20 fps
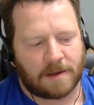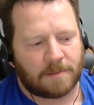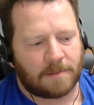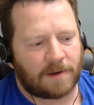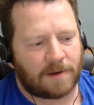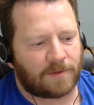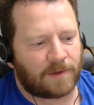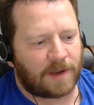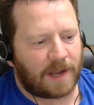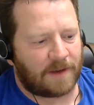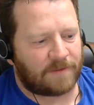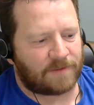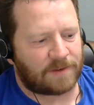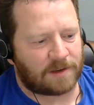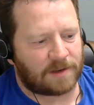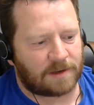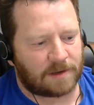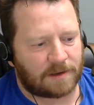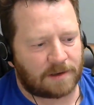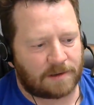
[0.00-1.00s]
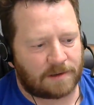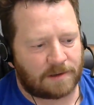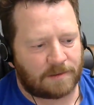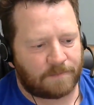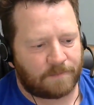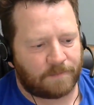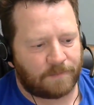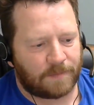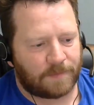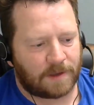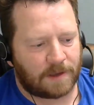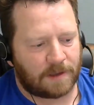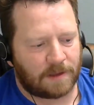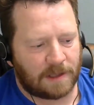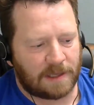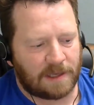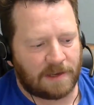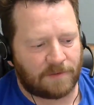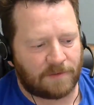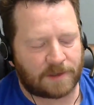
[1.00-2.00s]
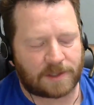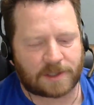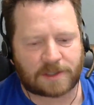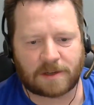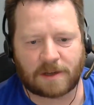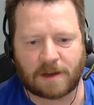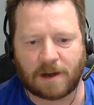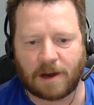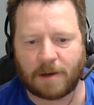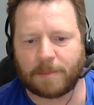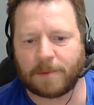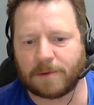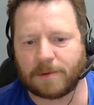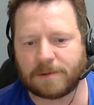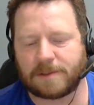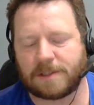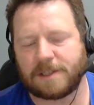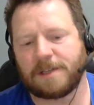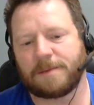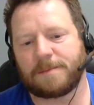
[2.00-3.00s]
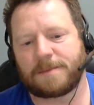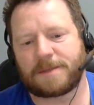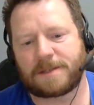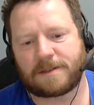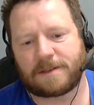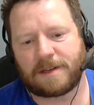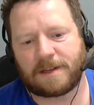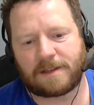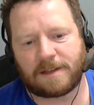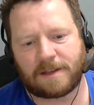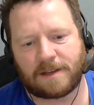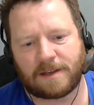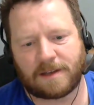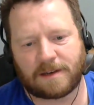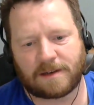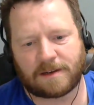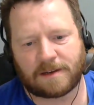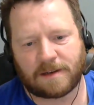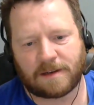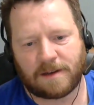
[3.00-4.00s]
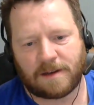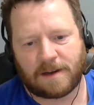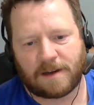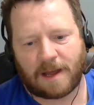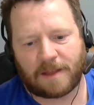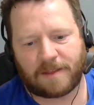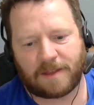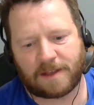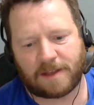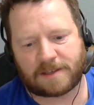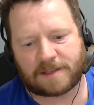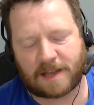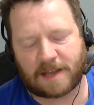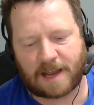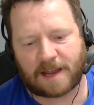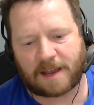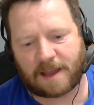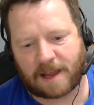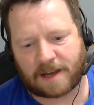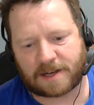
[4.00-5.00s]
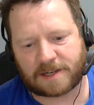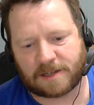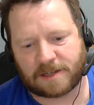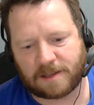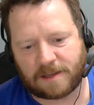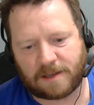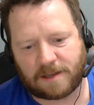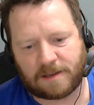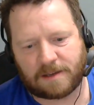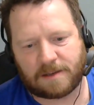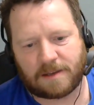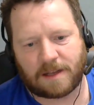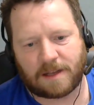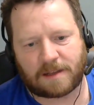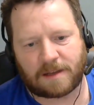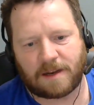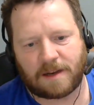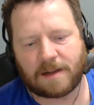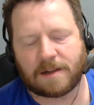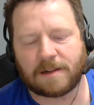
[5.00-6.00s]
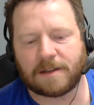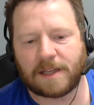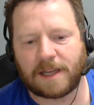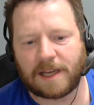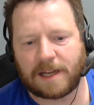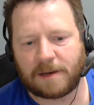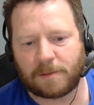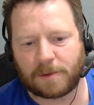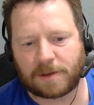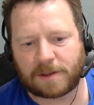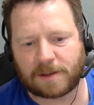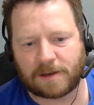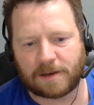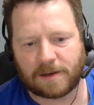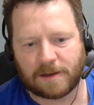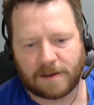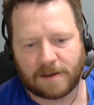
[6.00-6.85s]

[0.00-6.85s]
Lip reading: But if we have to leave with just a couple tips at the end, I think Zach actually hit the nail on the head with it.